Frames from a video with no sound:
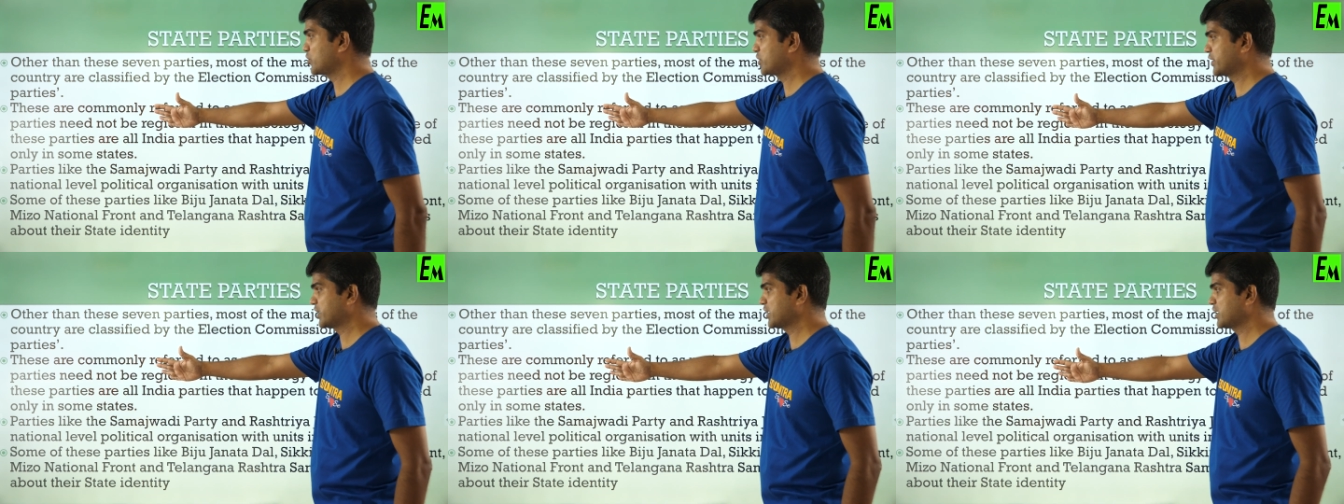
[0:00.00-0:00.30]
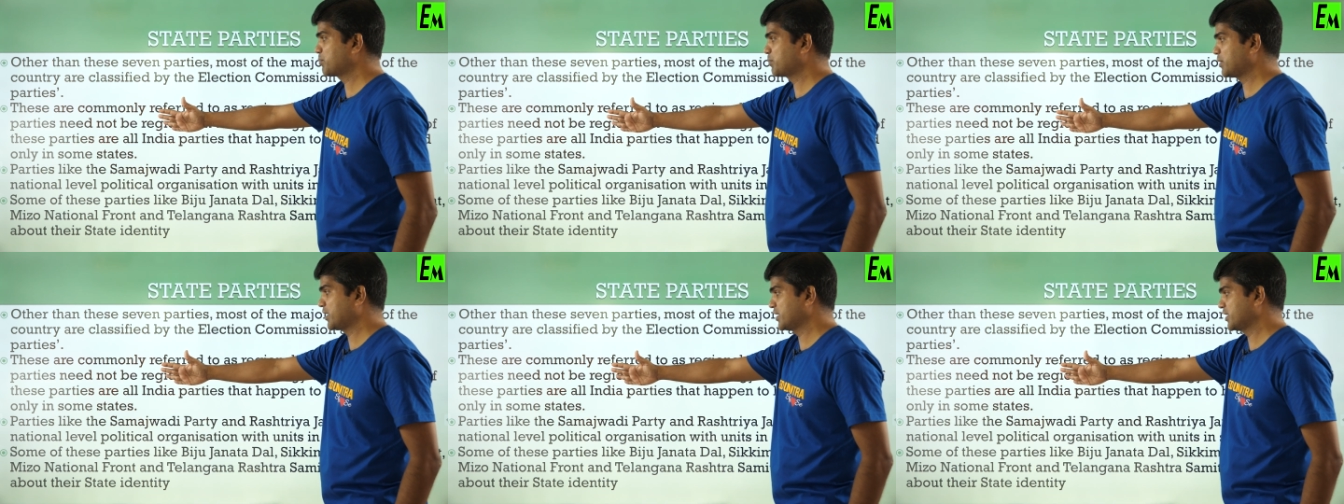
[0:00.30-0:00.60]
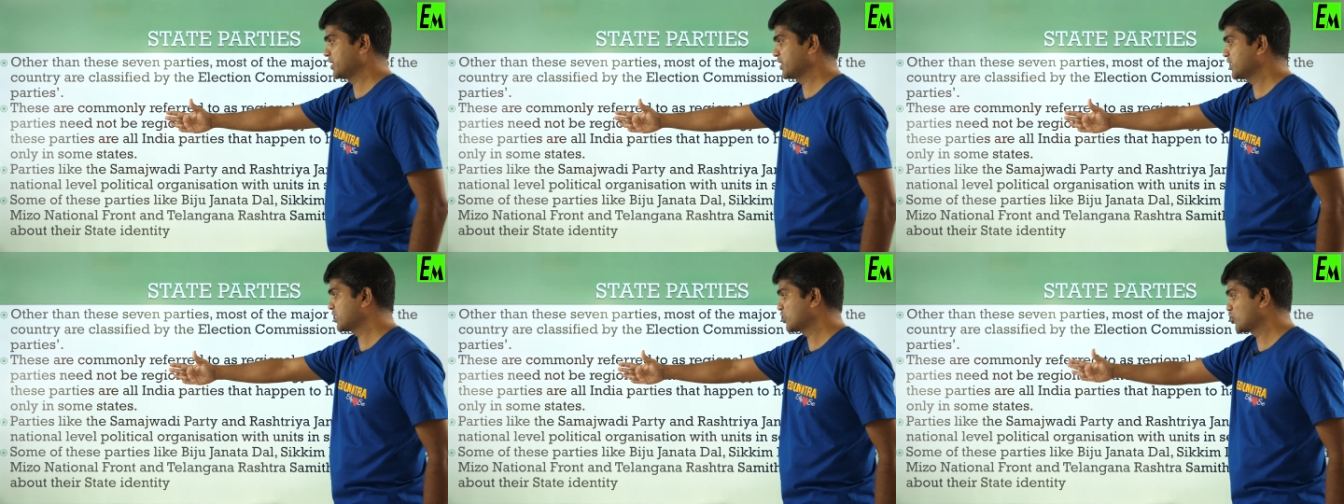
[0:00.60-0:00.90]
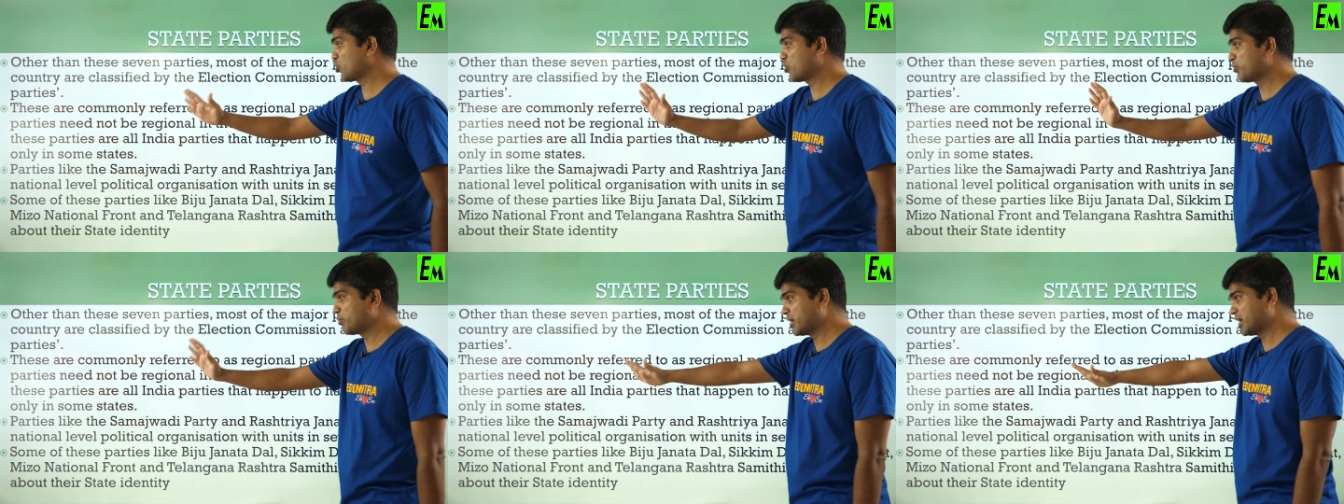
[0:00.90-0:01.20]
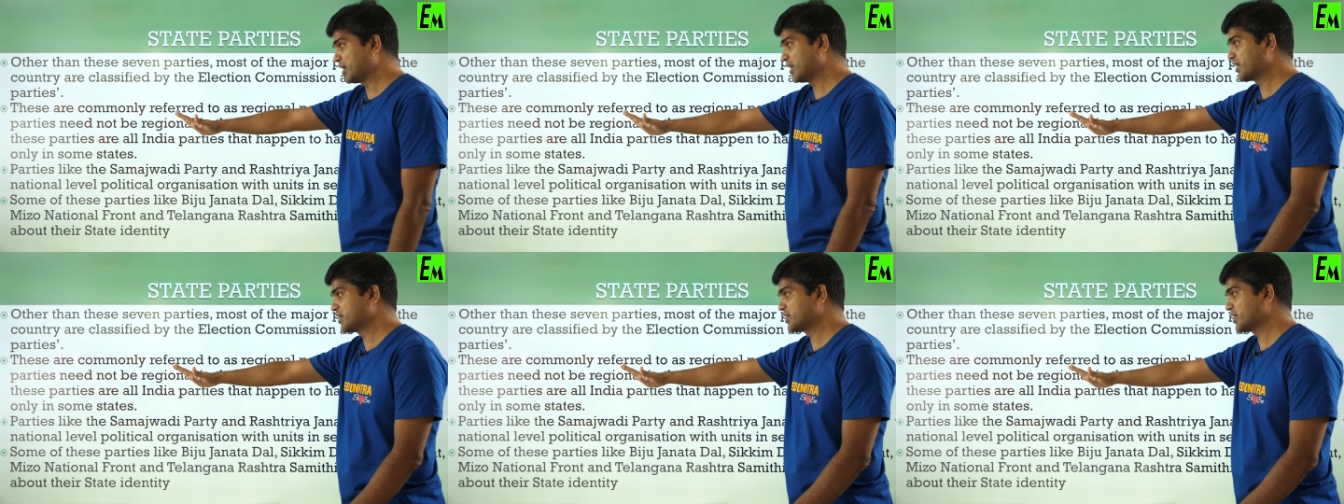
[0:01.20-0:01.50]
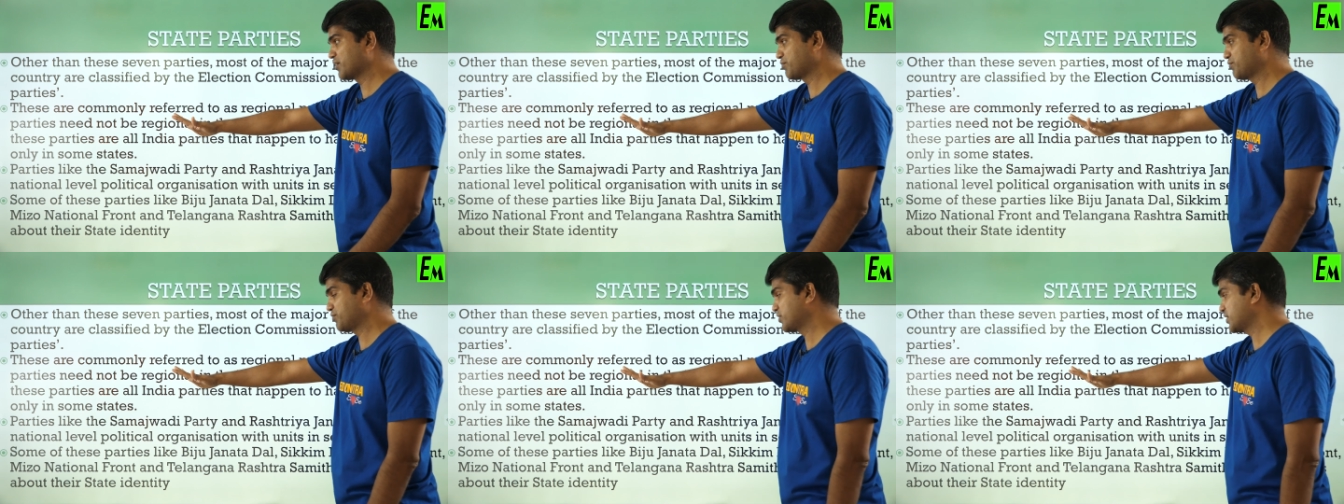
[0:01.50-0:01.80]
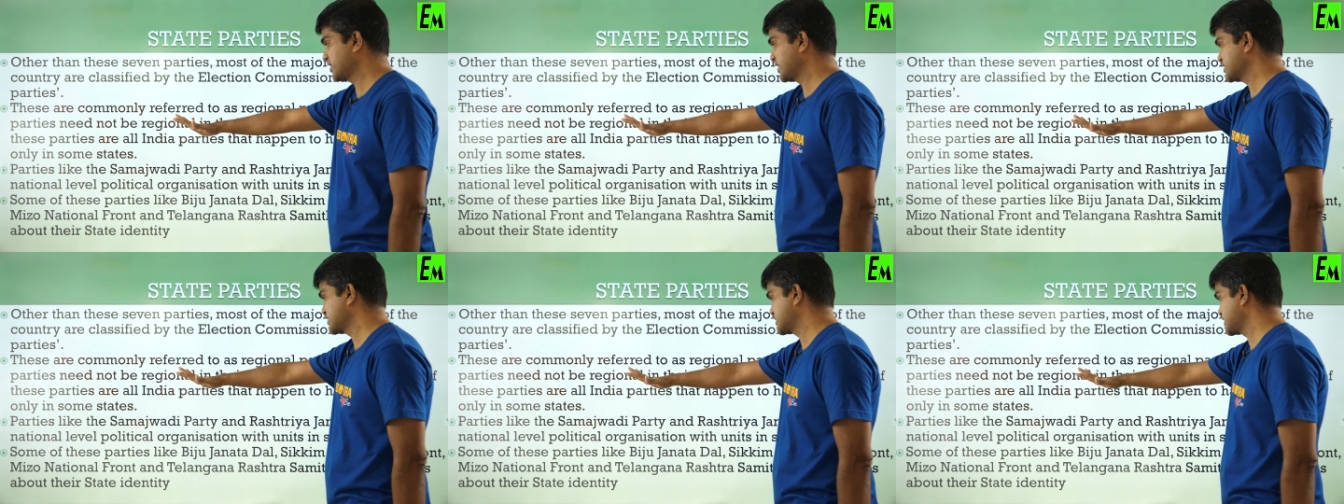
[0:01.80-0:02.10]
political party commonly
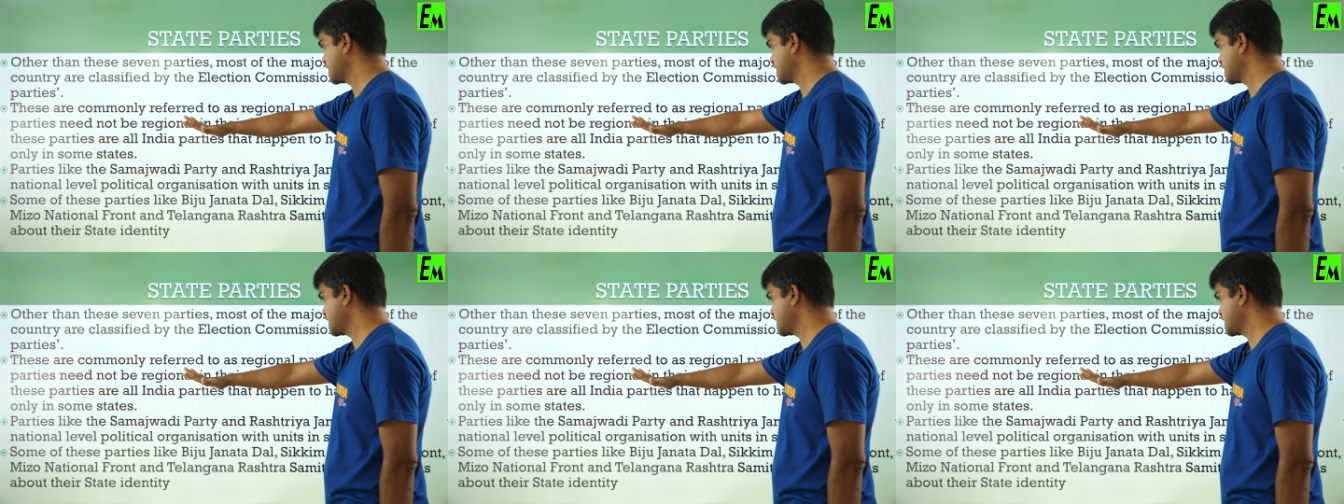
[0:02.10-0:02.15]
referred as